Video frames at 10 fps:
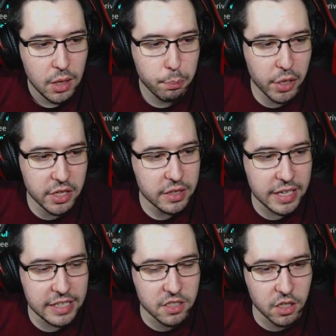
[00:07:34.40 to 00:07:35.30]
but that
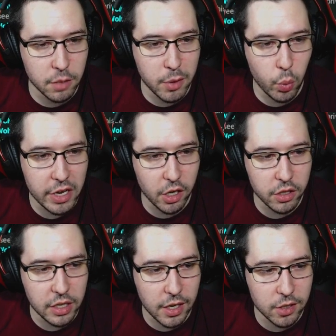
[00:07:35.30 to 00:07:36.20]
is a little bit weird.
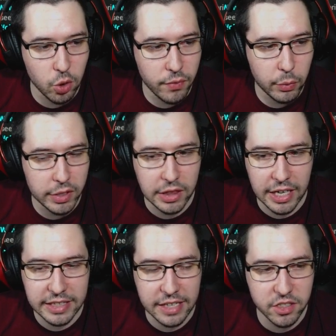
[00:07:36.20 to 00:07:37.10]
I don't know if I really
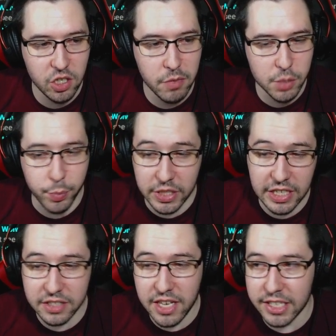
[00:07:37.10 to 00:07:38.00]
like that too much, but it
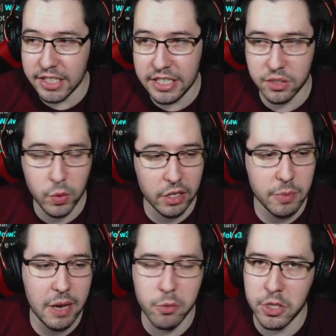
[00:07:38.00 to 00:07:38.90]
is kind of neat as well to
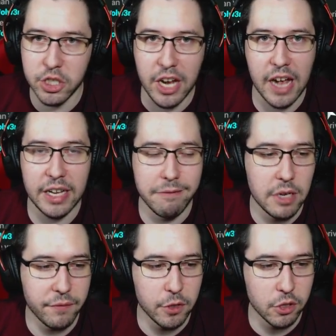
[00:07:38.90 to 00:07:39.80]
be able to chat even
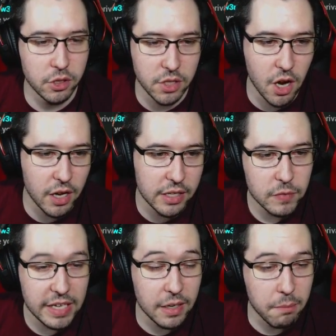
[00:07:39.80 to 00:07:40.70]
if you're not
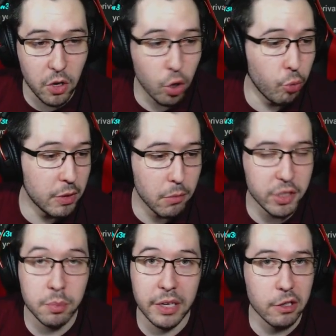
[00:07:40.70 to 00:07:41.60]
in an open multiplayer